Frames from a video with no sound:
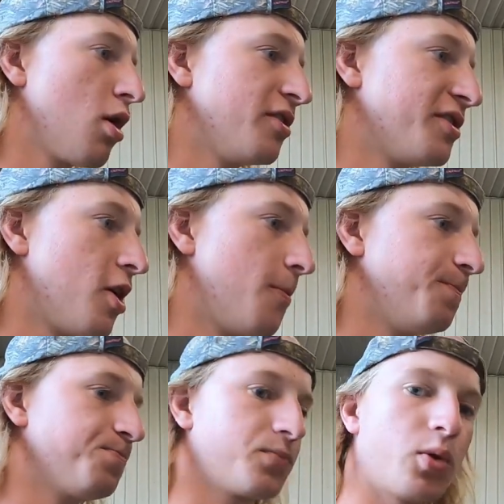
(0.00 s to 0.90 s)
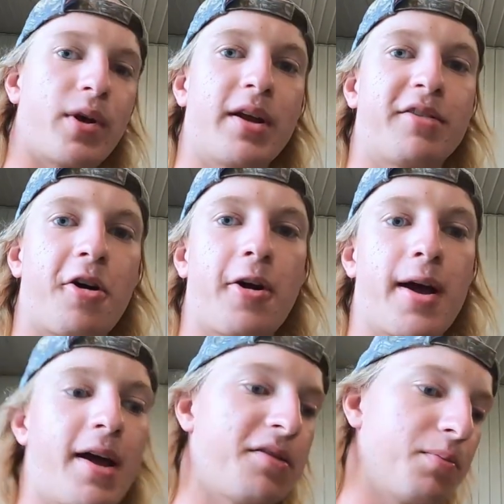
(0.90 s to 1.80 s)
So we get started,
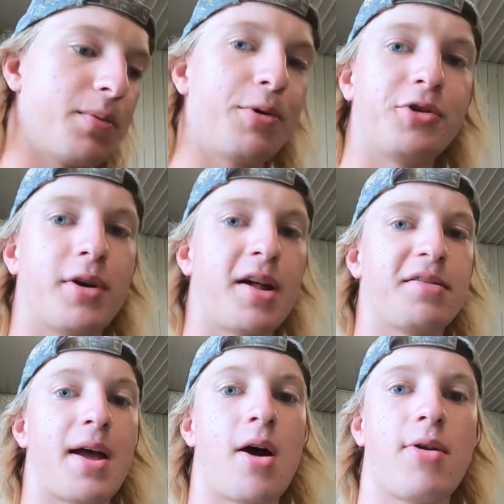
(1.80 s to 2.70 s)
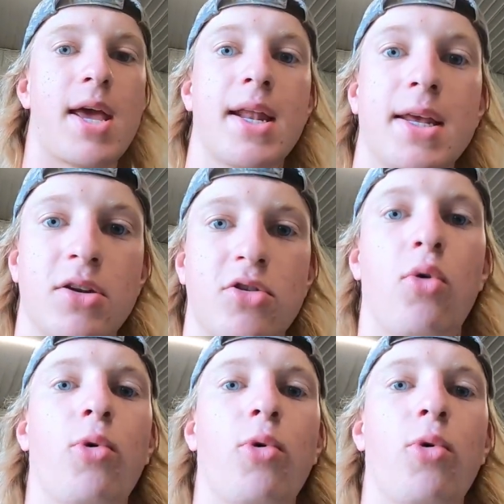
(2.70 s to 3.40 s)
guys. I'm gonna put you guys down and get to